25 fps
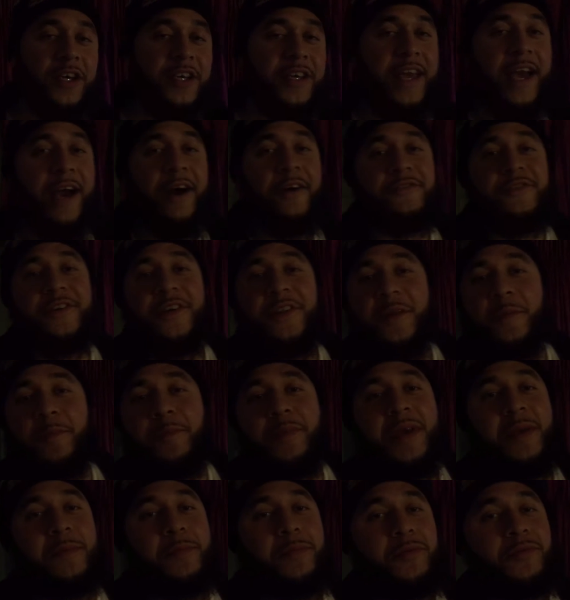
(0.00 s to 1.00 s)
Counting other
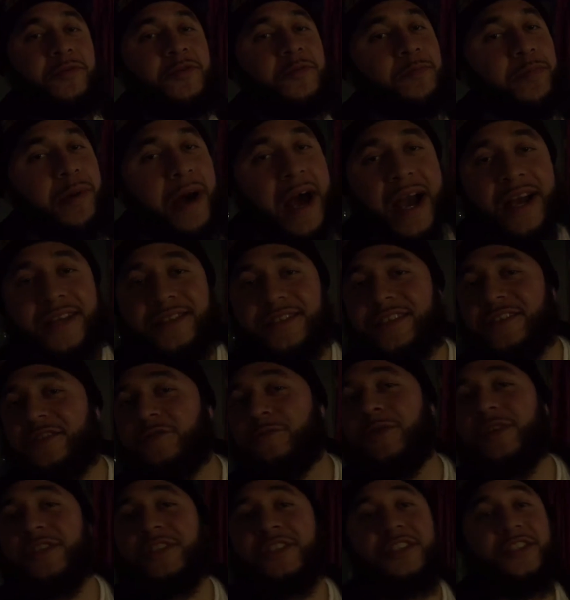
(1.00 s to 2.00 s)
people's pockets
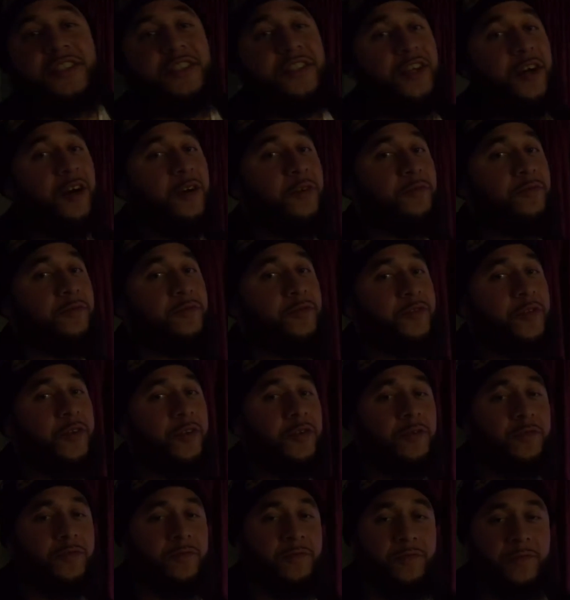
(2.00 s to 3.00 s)
is what you don't
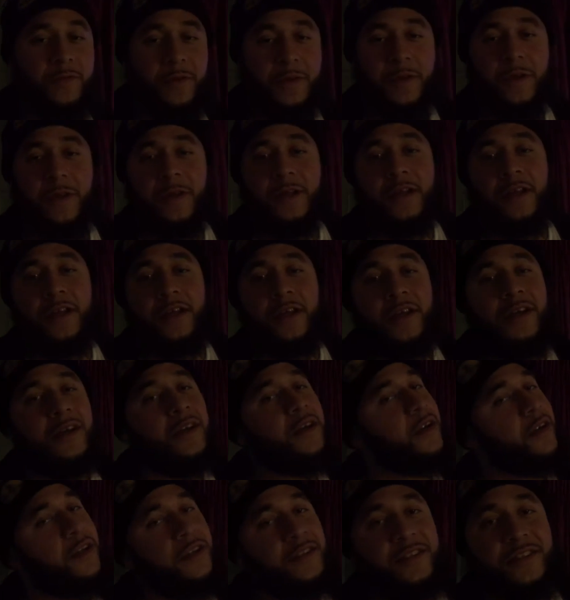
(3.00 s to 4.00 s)
do.
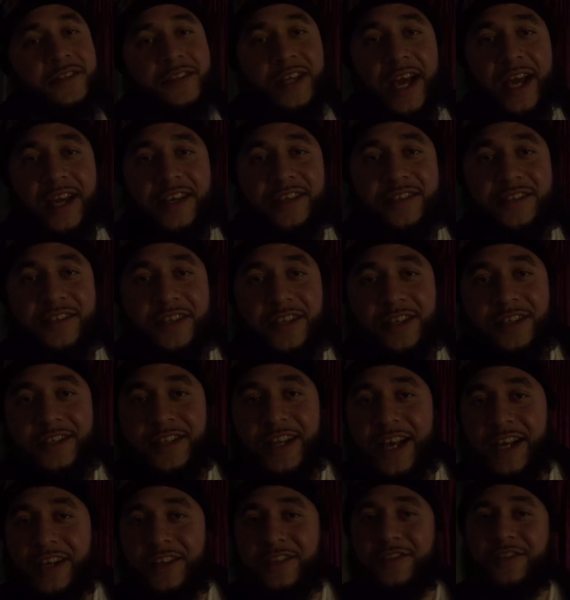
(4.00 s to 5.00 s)
That's it,
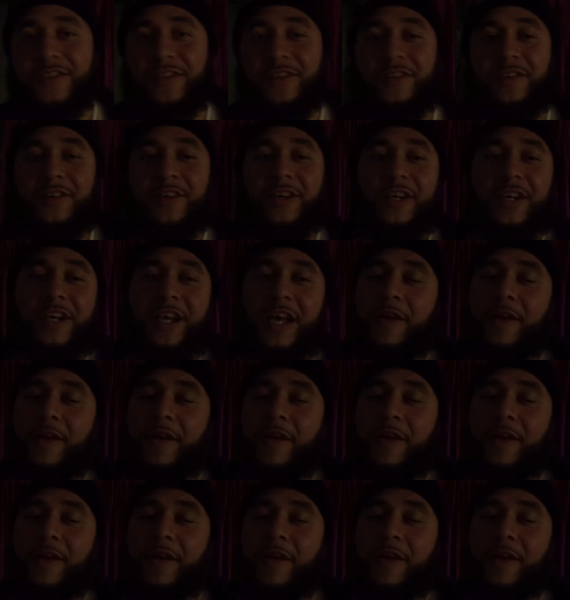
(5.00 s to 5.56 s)
that's all.